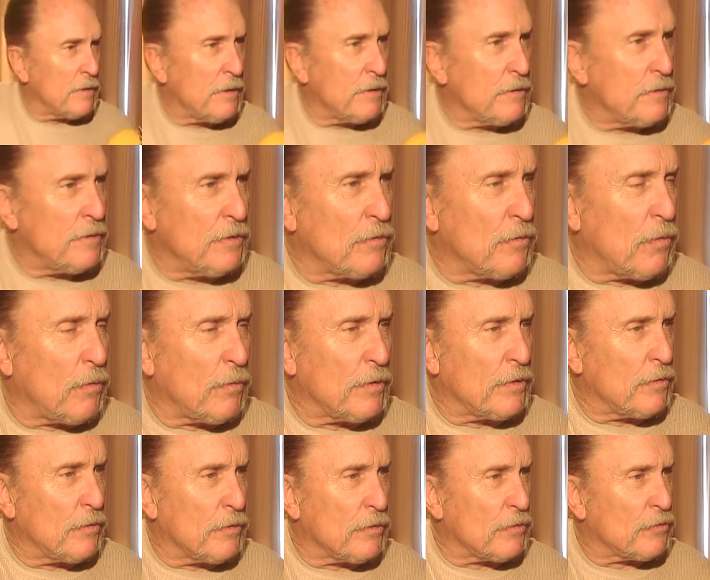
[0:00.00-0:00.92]
you're only
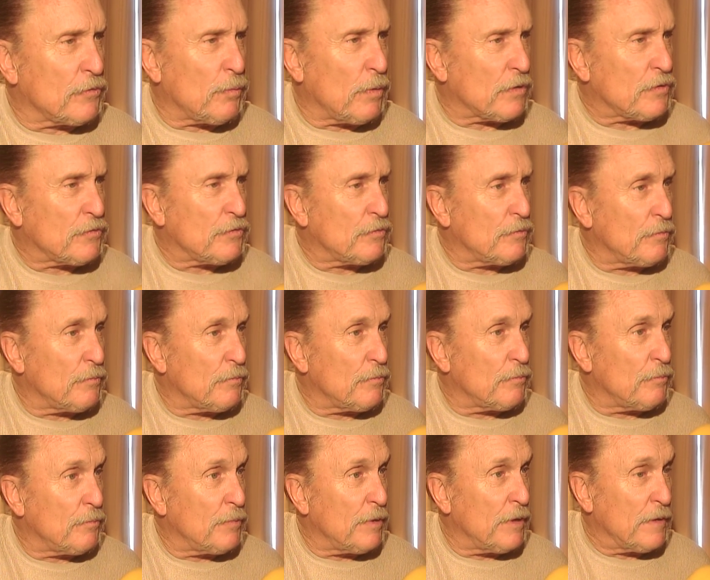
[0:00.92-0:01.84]
good as what's
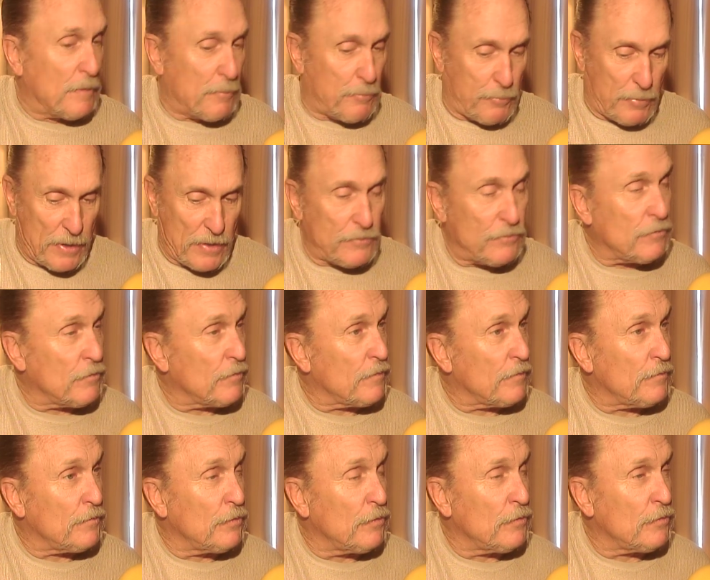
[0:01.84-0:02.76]
in the present or the
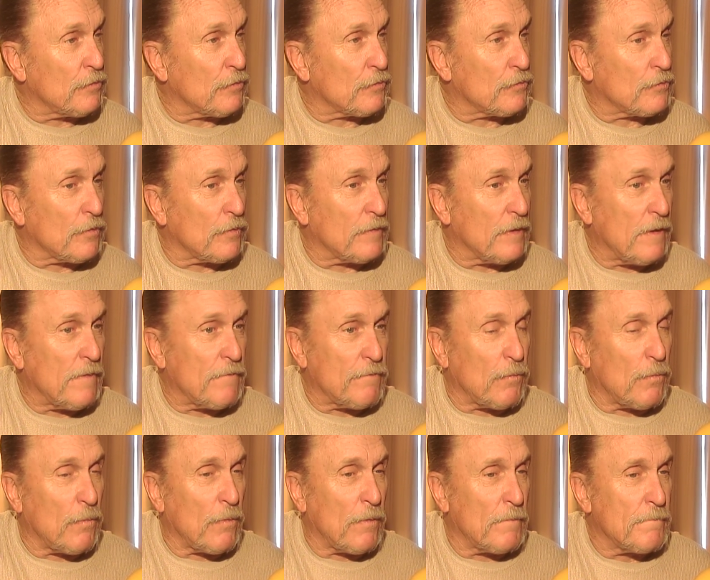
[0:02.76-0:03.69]
future. So
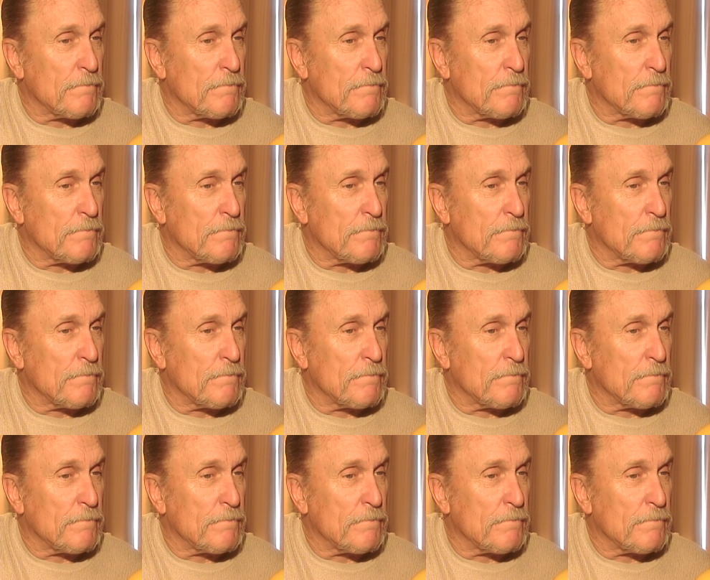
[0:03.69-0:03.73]
therefore,